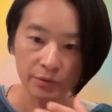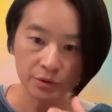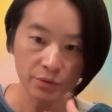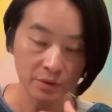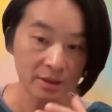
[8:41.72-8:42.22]

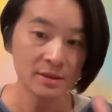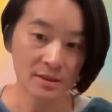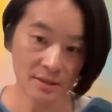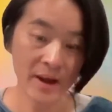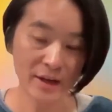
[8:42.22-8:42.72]
So this
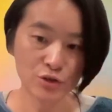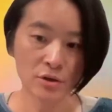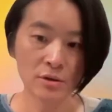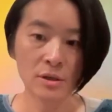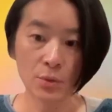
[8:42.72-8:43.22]
is my
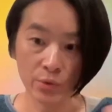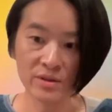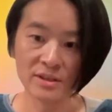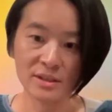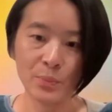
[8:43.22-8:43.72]
journey
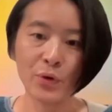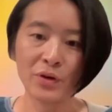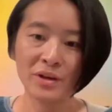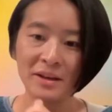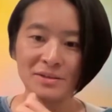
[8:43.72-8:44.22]
with this
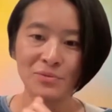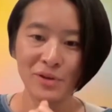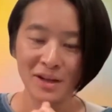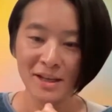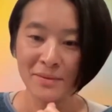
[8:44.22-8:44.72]
book. It's
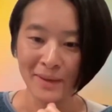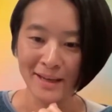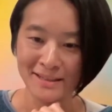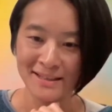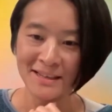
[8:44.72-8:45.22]
really
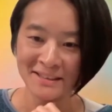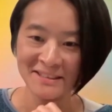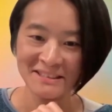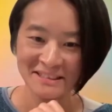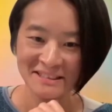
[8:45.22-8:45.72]
amazing.